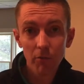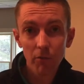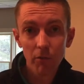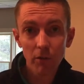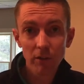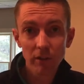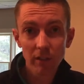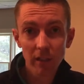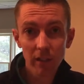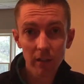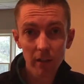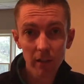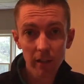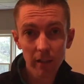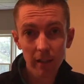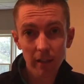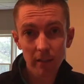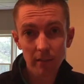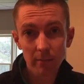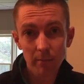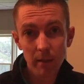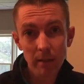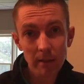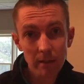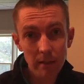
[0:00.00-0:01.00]

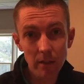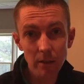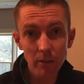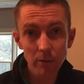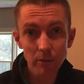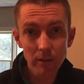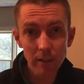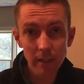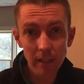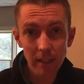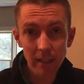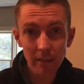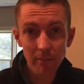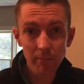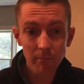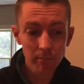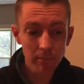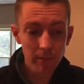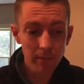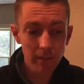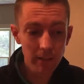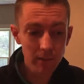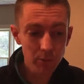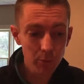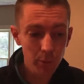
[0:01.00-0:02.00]
facilities, meet the new
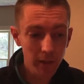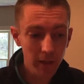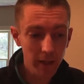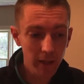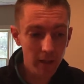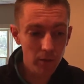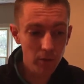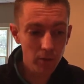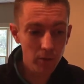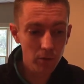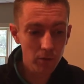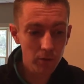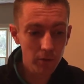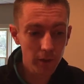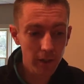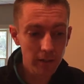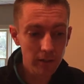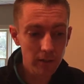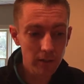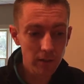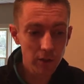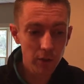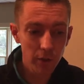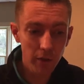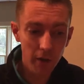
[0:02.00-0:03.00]
team, this weekend's
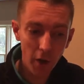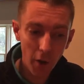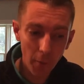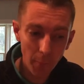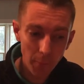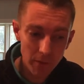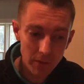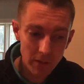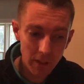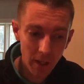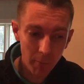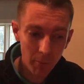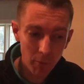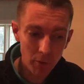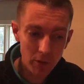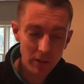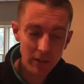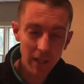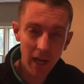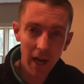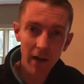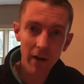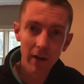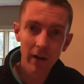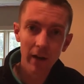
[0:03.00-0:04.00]
great to do it. It opens up on
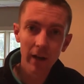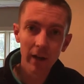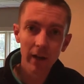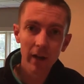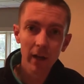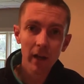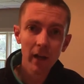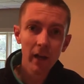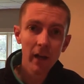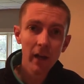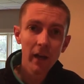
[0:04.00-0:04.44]
Saturday.